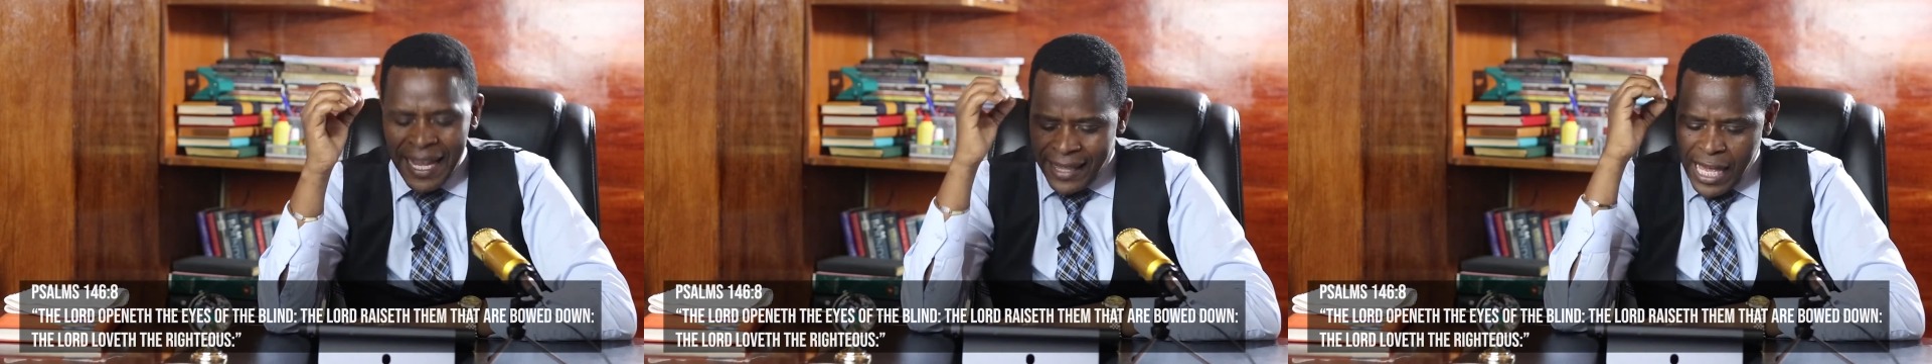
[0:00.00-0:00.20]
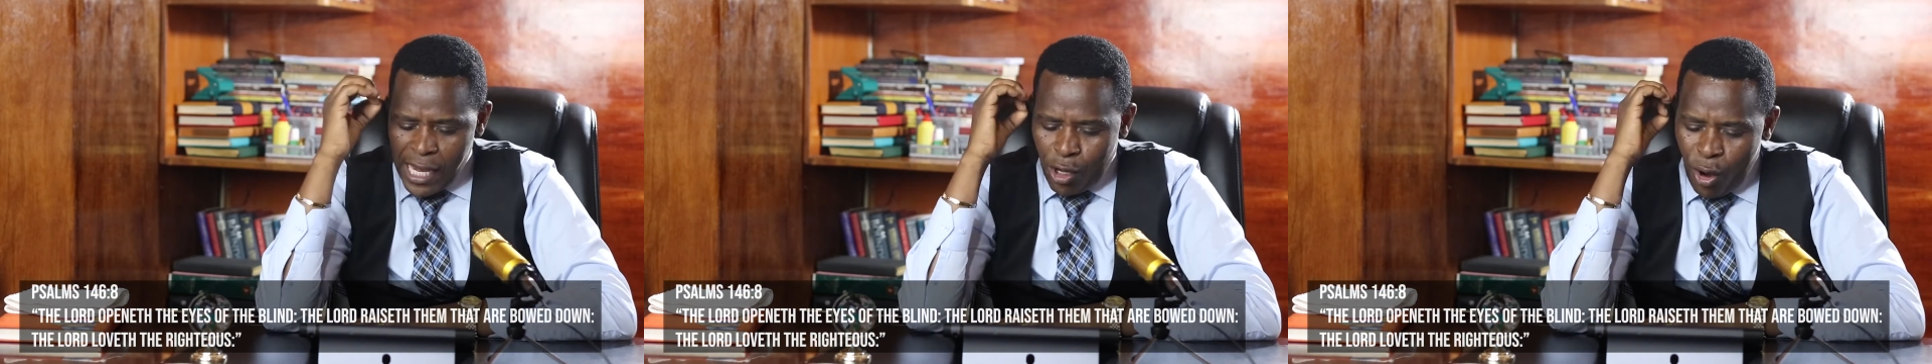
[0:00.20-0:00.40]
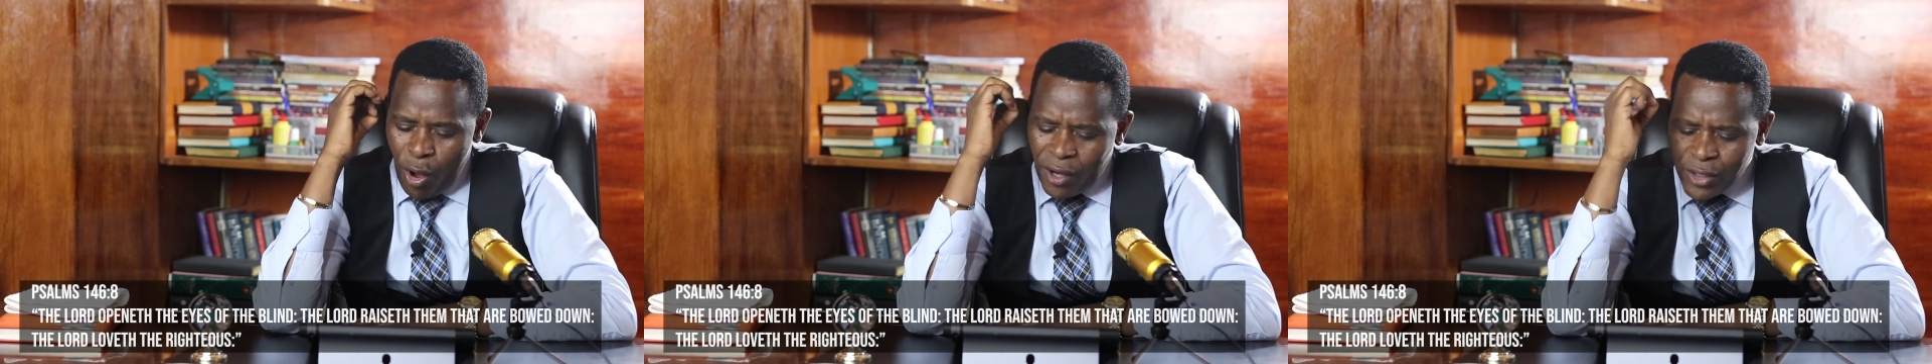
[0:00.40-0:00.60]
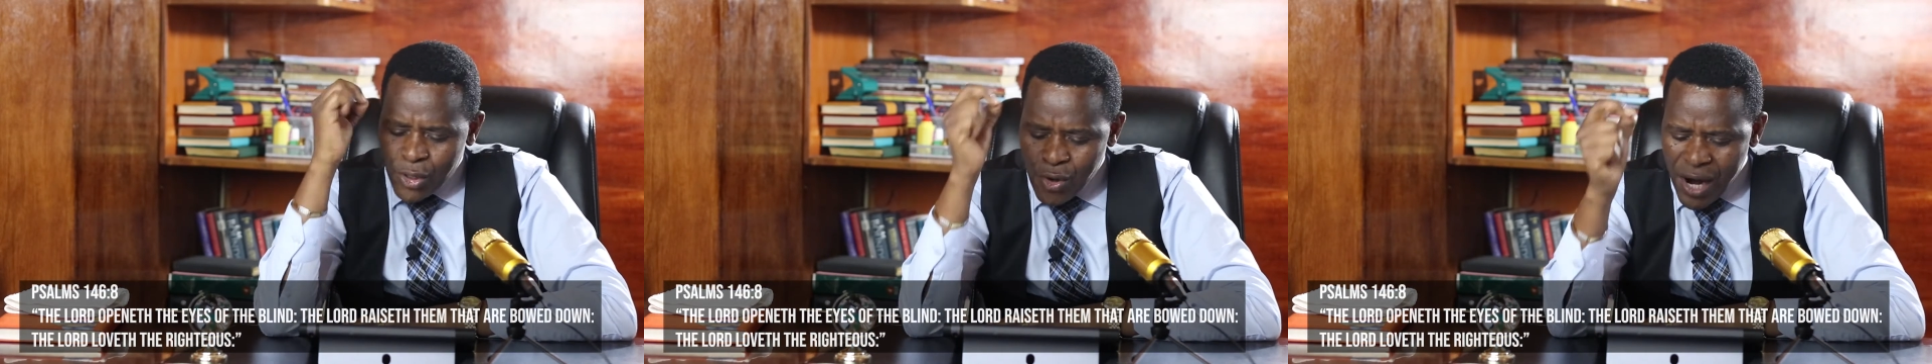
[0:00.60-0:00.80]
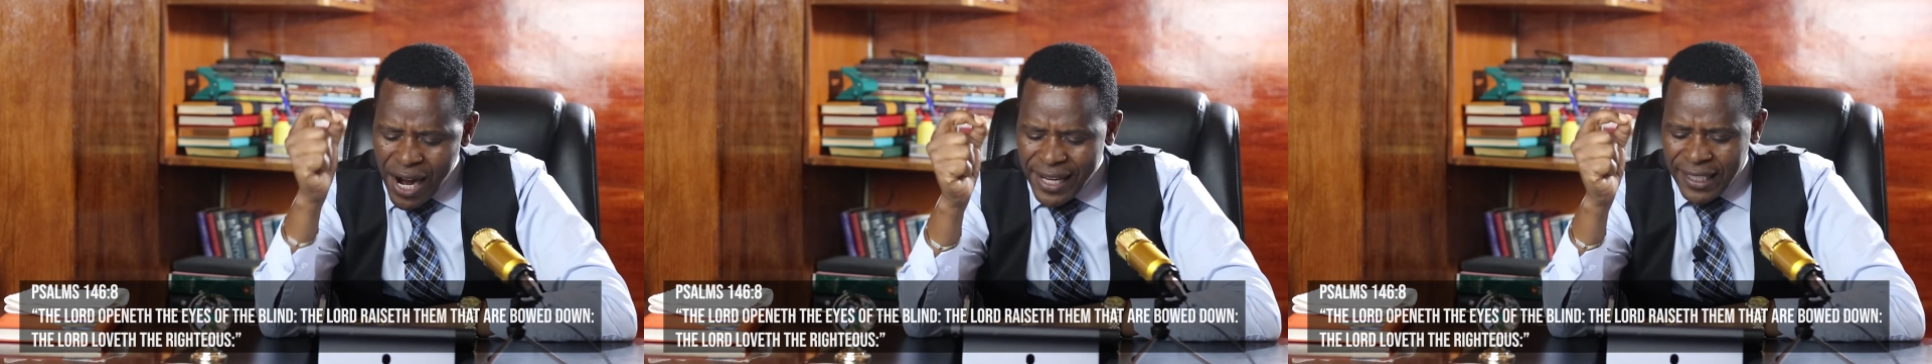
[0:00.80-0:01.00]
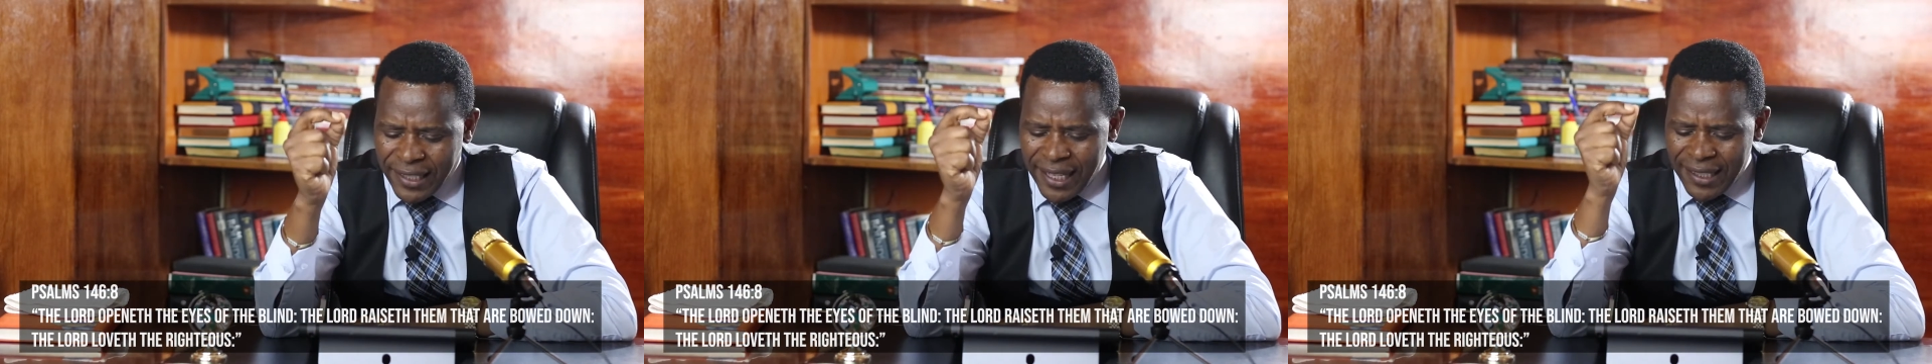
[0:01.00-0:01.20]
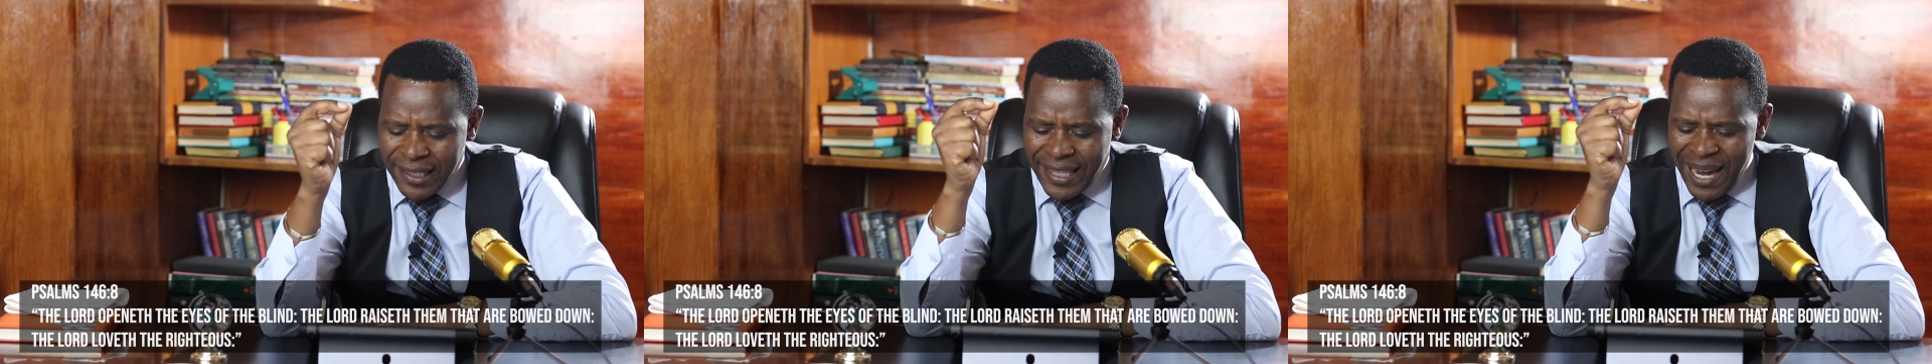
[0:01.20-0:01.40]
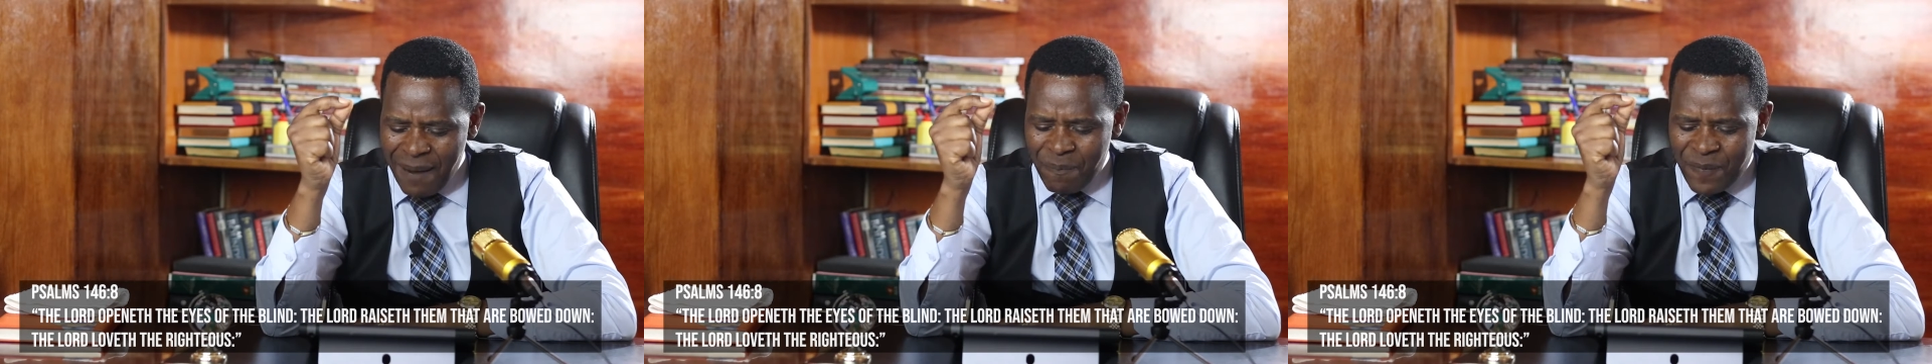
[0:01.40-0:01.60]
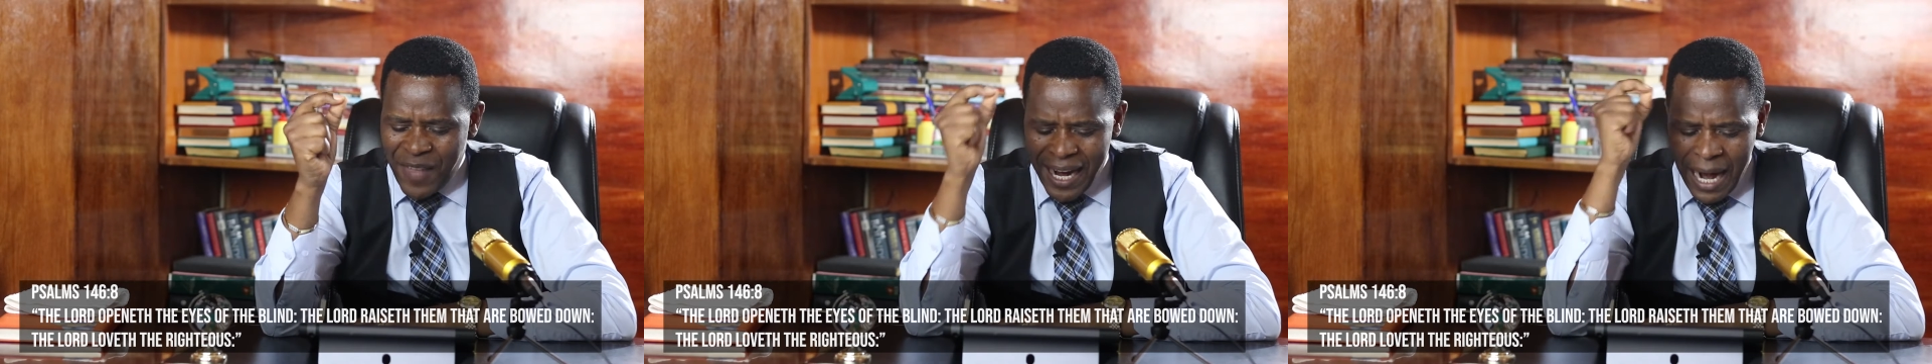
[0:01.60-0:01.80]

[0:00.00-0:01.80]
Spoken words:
The Lord raises them